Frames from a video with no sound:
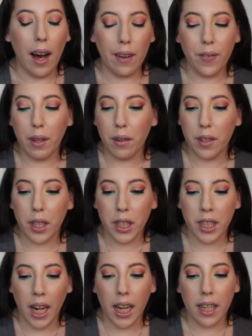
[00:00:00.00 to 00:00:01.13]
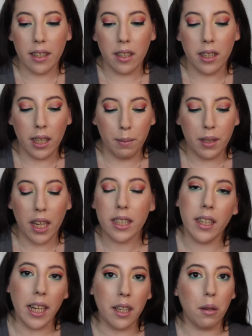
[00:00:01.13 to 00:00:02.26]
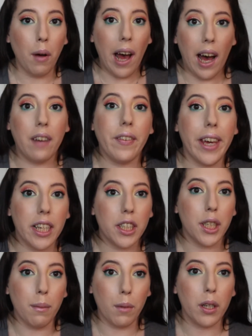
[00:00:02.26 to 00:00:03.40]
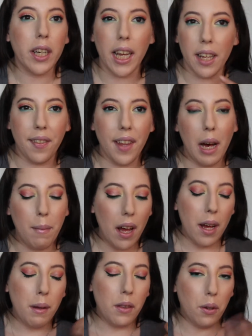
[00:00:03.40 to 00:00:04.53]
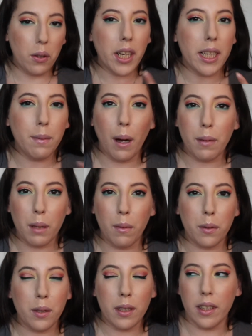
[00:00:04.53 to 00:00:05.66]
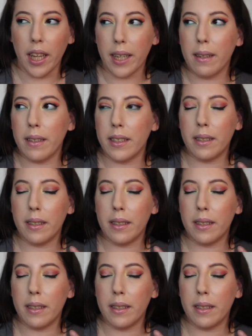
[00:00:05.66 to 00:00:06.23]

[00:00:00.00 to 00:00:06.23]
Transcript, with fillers: A few of their shade, their lipsticks, they do have a shimmer in them. Dolce is probably the most like